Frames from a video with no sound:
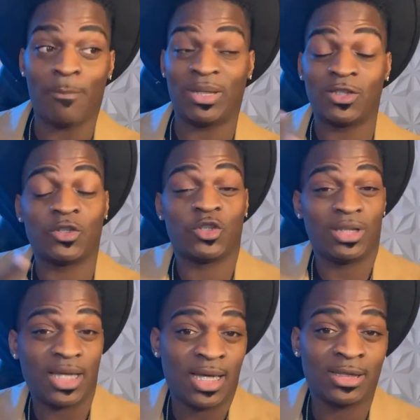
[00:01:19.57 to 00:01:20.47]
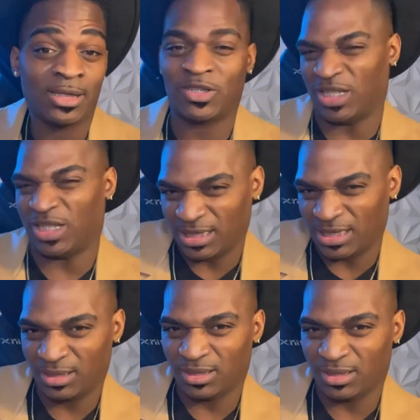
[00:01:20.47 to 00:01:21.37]
I mean, she does, but she doesn't.
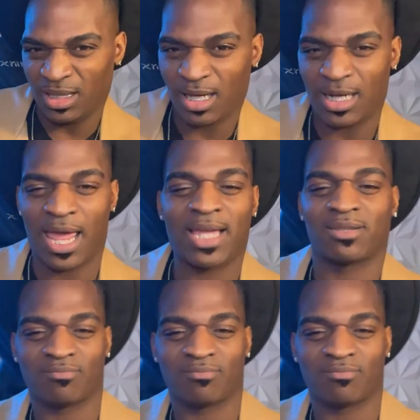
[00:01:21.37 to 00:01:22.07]
You know, kind of like